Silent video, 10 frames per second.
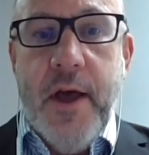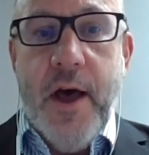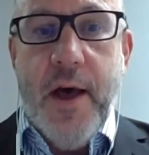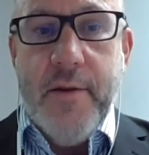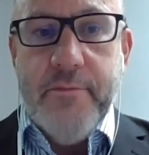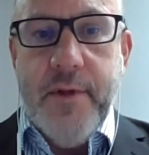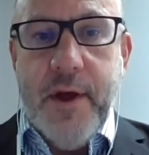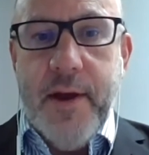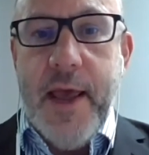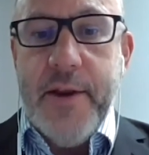on
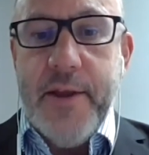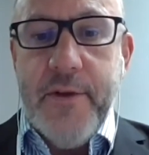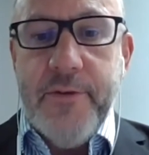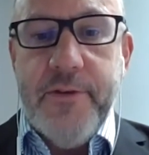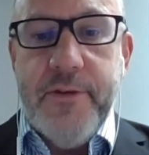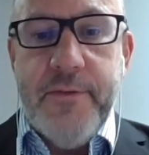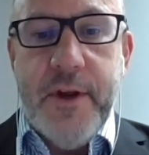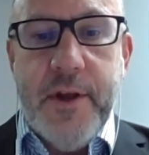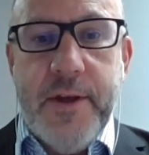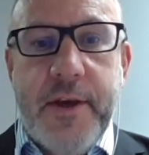headcount, if you
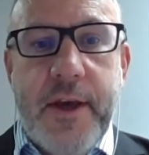like,